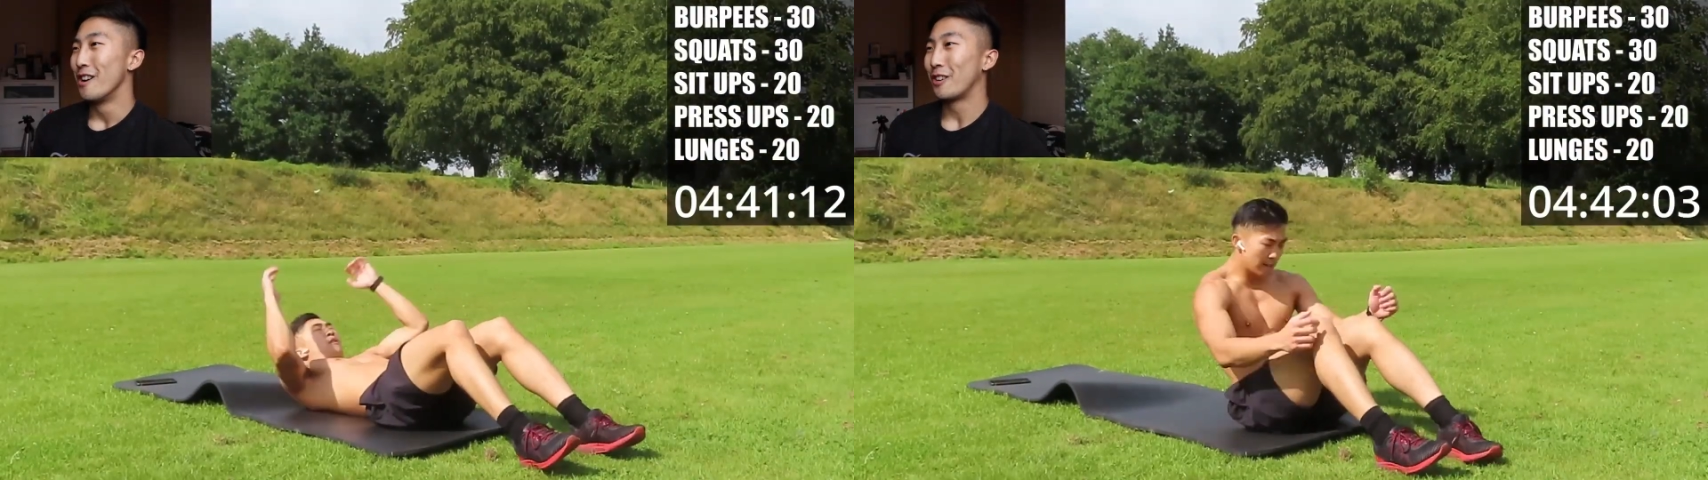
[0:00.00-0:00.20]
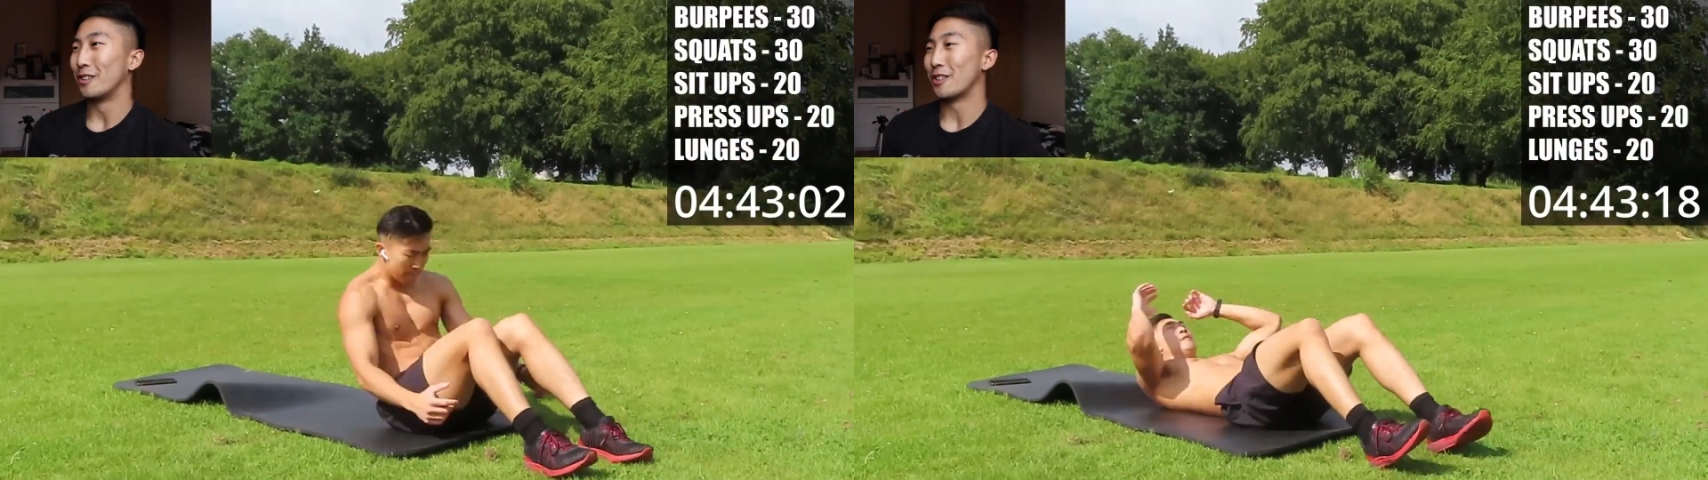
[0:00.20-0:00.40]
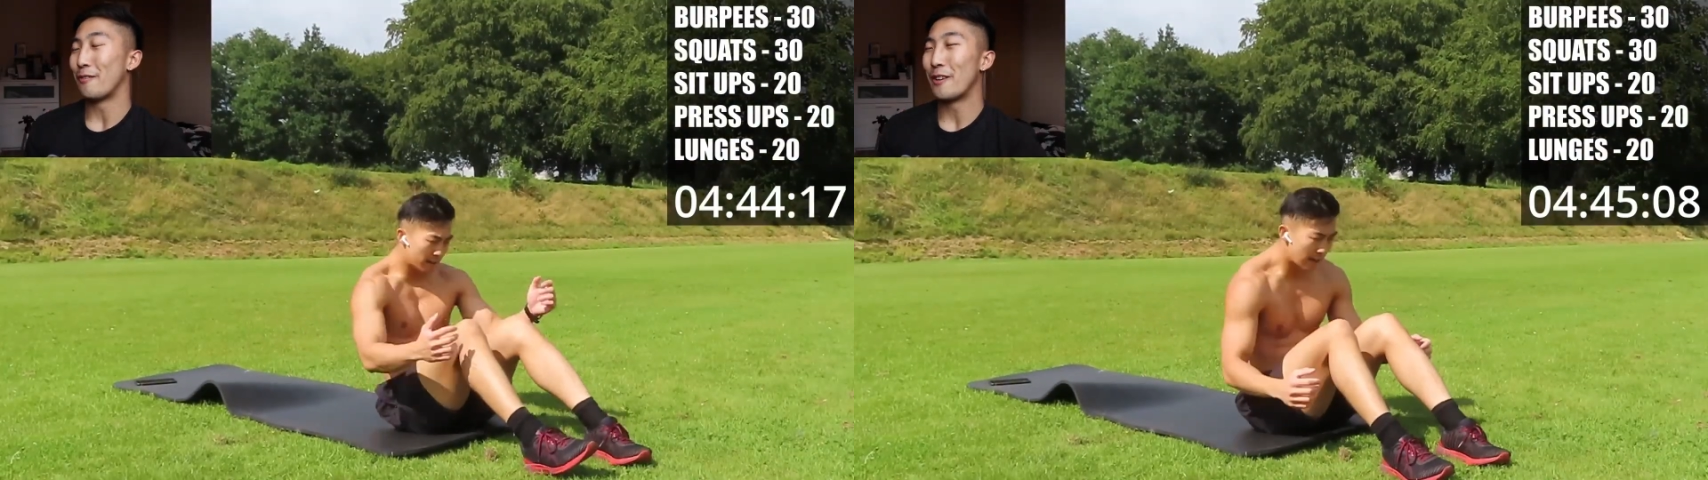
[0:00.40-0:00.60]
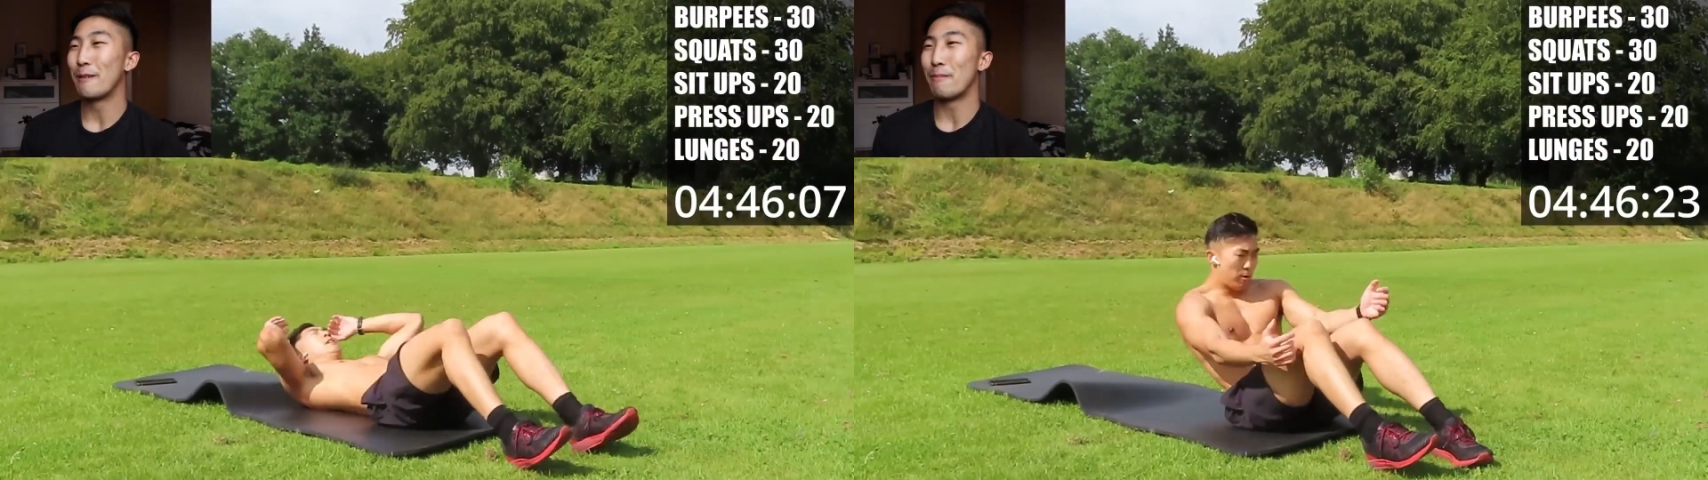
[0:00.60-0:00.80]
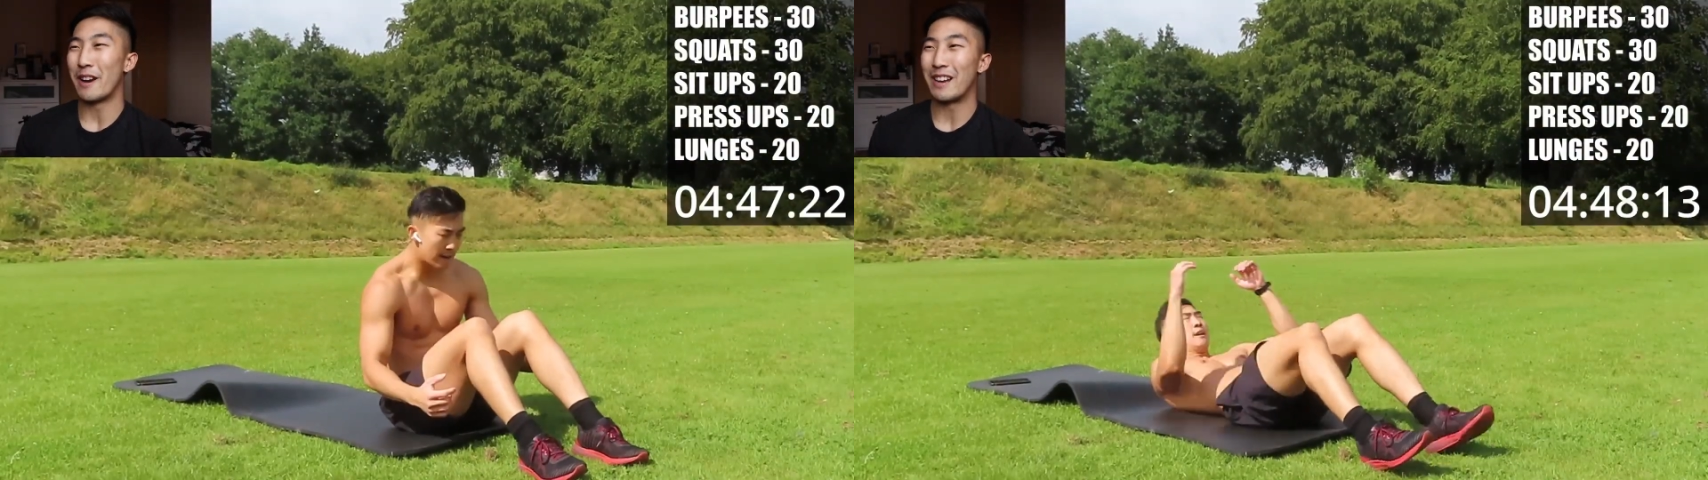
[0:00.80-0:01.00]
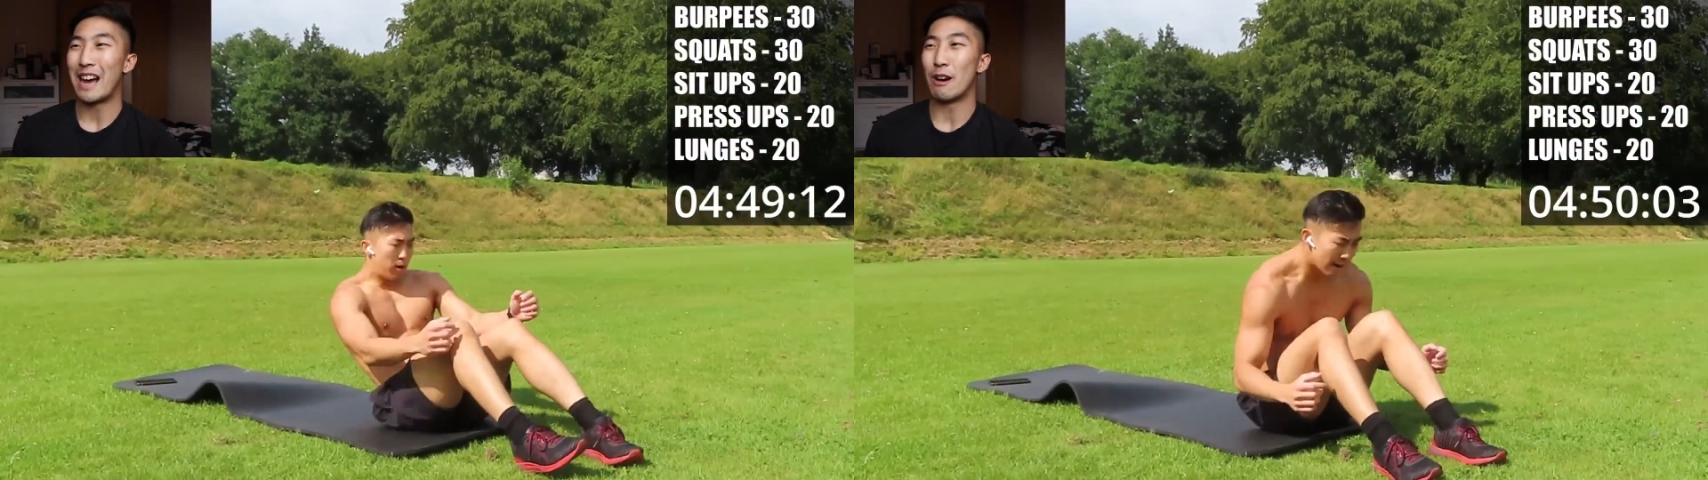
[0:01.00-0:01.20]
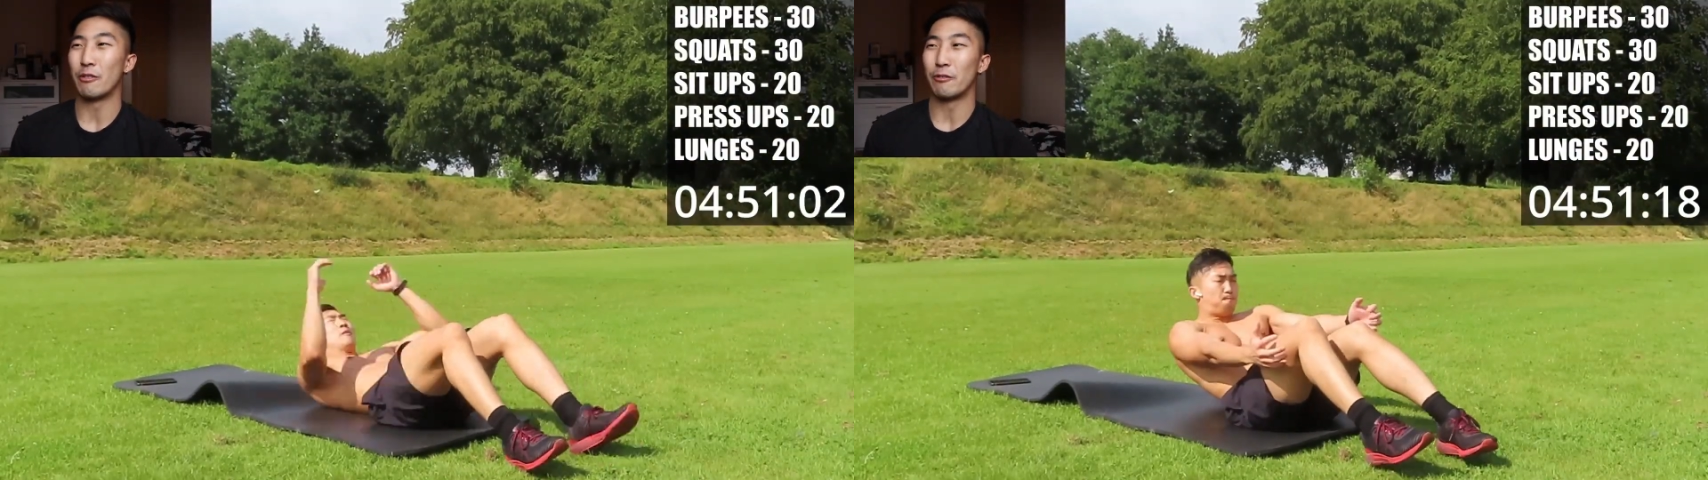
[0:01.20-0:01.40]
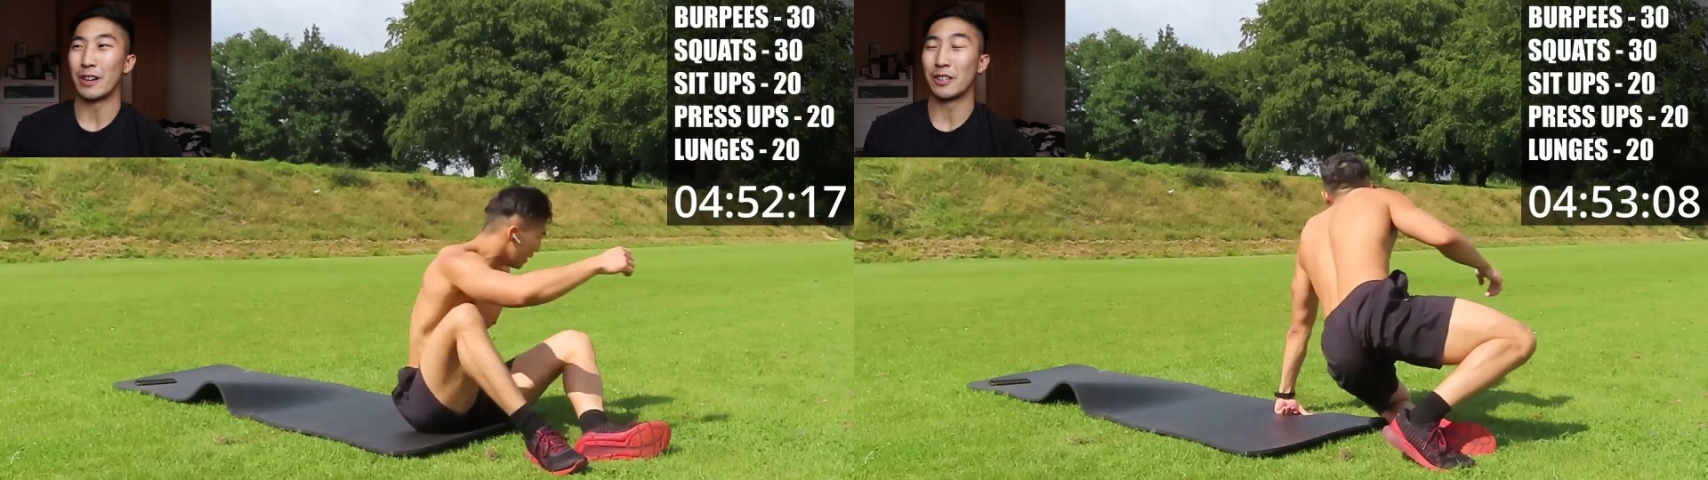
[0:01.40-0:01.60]
Because I think by now
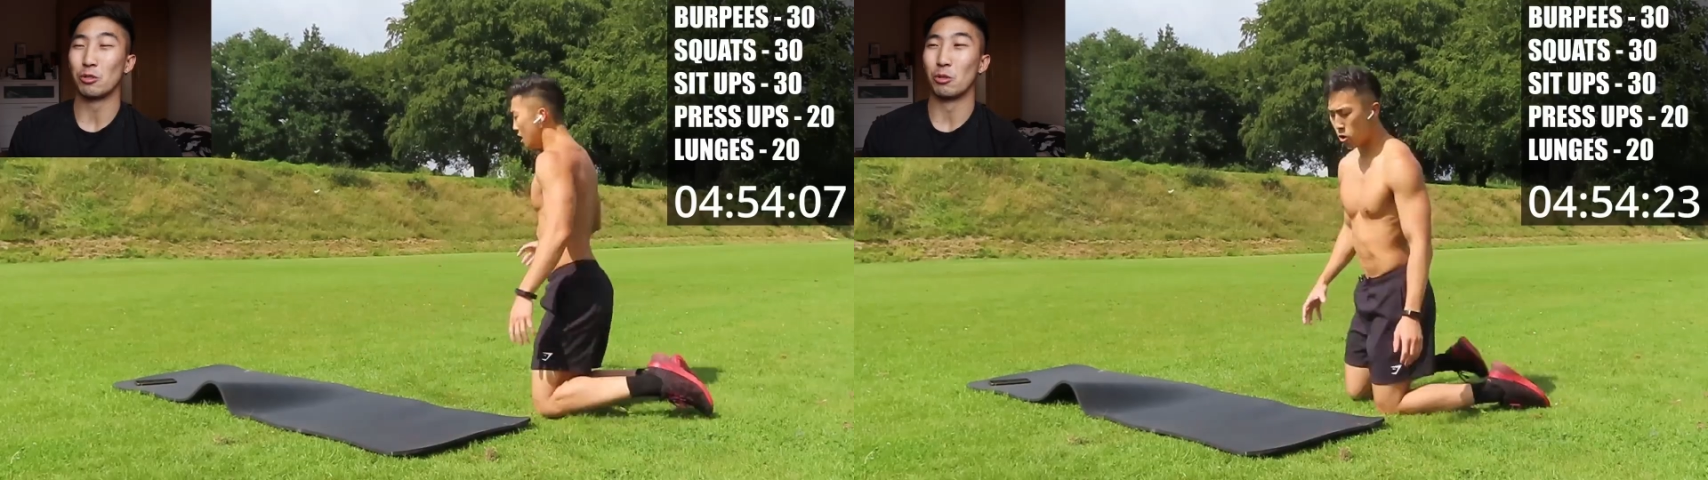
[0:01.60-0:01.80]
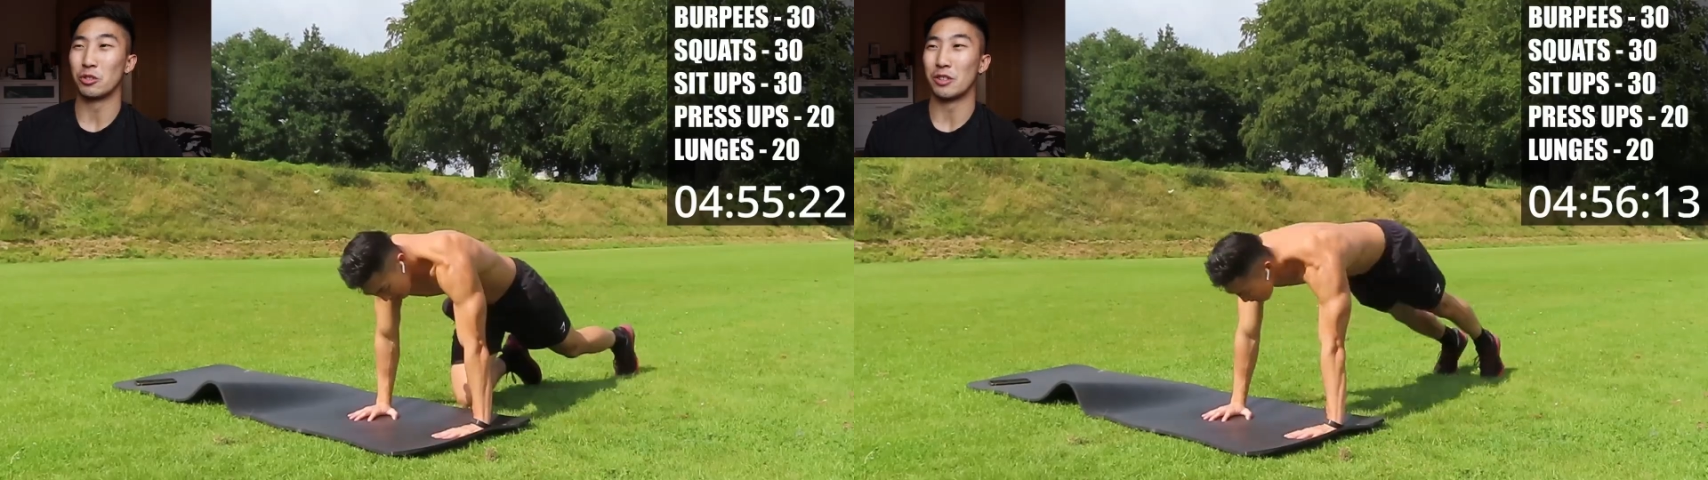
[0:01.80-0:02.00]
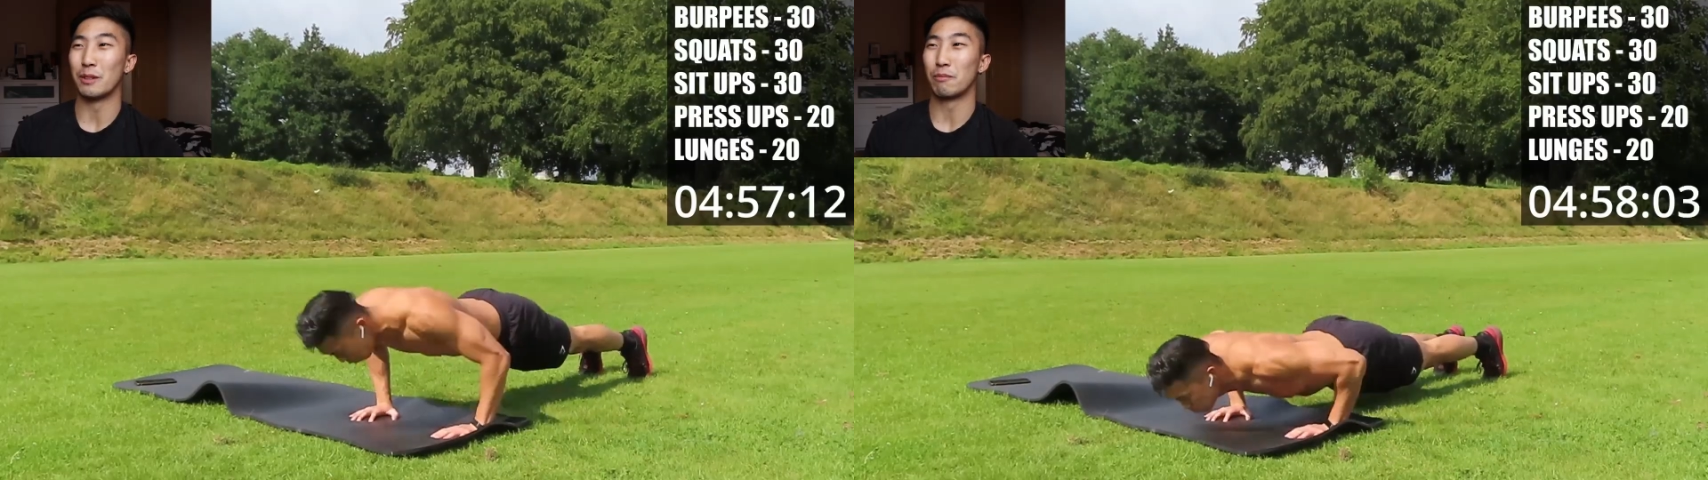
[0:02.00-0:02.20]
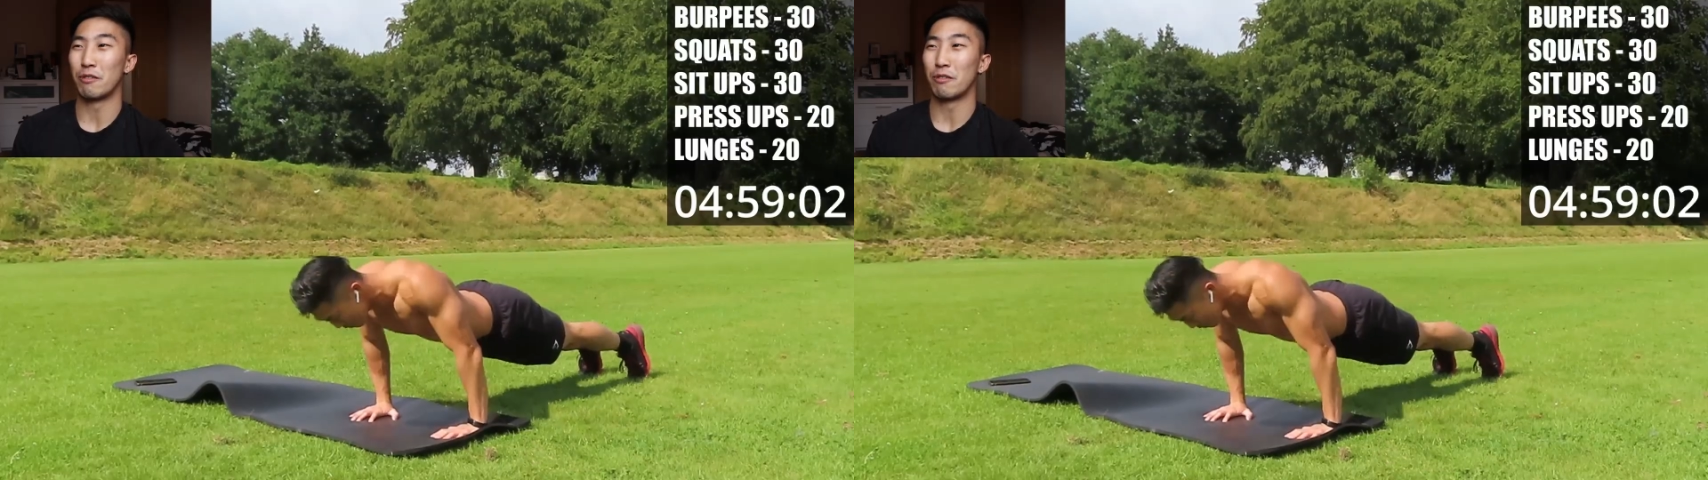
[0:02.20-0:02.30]
I've exhausted